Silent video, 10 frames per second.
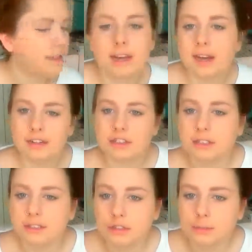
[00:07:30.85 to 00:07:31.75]
that
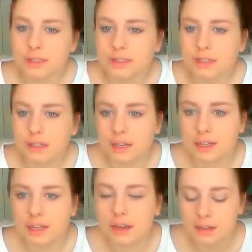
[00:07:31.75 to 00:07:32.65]
actually suit my skin
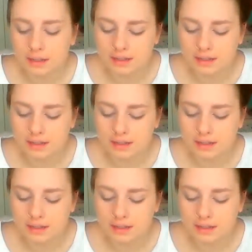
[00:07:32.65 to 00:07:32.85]
colour.